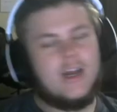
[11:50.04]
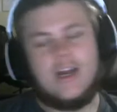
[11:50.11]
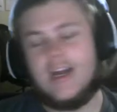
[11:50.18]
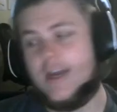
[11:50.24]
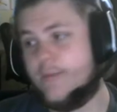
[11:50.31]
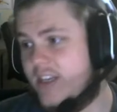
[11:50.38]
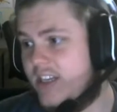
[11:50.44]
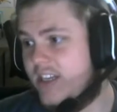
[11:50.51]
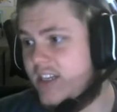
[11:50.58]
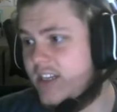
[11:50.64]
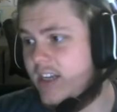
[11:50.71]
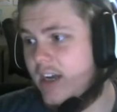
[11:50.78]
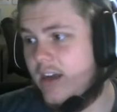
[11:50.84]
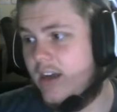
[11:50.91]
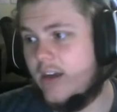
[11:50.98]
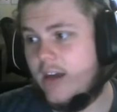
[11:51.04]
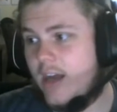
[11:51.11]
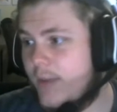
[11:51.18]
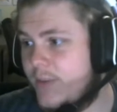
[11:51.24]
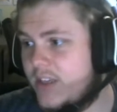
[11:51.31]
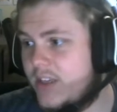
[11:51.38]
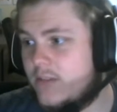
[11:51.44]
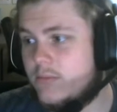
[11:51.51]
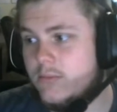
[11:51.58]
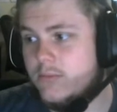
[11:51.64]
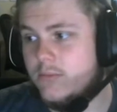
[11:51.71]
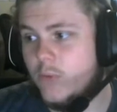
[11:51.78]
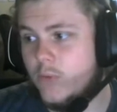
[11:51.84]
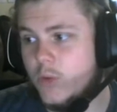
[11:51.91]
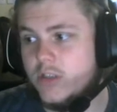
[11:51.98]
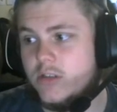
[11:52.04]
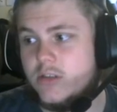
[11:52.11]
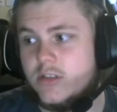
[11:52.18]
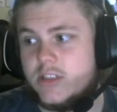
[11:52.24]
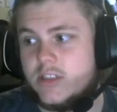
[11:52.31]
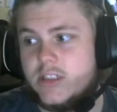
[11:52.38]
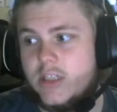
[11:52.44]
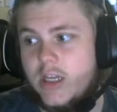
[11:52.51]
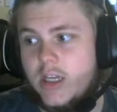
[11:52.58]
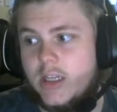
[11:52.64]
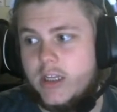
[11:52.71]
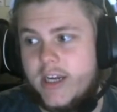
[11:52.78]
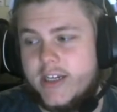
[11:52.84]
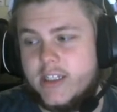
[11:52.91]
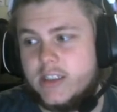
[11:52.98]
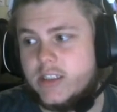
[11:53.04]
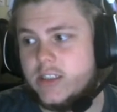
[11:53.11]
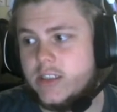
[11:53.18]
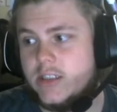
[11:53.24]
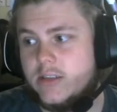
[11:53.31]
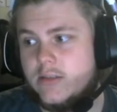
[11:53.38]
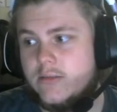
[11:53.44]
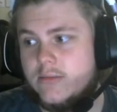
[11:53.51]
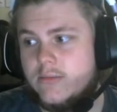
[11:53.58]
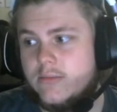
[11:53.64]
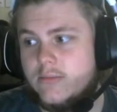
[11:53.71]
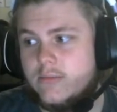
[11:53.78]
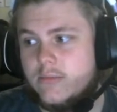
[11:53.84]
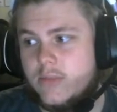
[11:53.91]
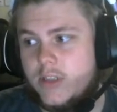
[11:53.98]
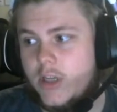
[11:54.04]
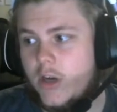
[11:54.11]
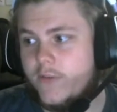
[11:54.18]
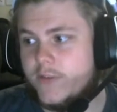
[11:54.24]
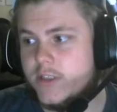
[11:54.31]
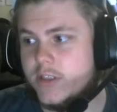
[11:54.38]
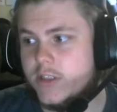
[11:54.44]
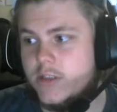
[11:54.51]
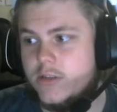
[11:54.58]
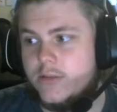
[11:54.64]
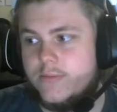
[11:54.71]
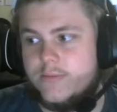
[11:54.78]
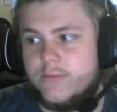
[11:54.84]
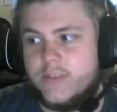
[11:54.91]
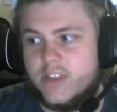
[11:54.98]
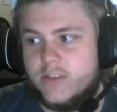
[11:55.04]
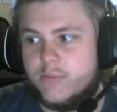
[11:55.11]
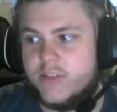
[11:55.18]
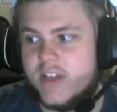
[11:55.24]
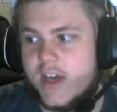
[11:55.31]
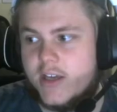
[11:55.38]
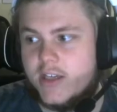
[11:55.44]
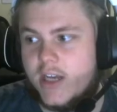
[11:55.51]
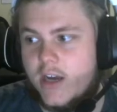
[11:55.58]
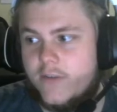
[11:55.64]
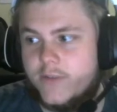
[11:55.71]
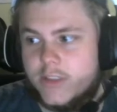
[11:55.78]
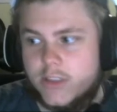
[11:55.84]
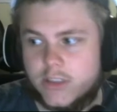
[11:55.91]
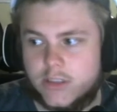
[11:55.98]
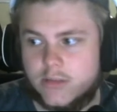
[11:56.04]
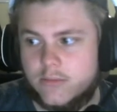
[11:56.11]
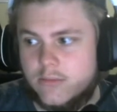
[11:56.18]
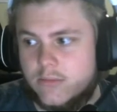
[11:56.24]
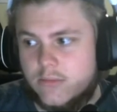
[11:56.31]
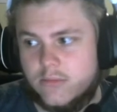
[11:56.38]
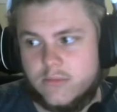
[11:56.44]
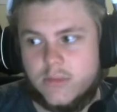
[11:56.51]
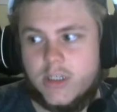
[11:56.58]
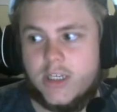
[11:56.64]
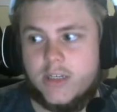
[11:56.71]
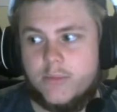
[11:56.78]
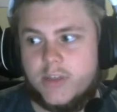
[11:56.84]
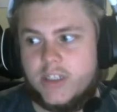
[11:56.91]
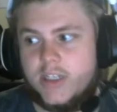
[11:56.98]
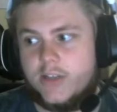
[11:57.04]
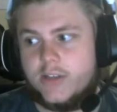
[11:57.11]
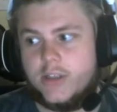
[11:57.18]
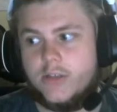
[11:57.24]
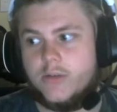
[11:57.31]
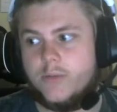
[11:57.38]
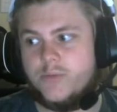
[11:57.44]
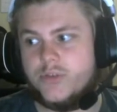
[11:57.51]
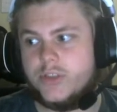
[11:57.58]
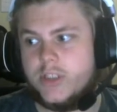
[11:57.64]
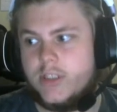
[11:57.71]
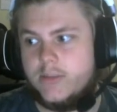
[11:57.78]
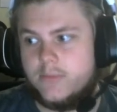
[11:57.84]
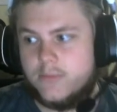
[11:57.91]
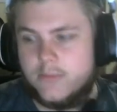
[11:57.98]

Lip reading: I'm in Mort's Alliance, an officer, in Battalion Alphas. Anybody out there represent?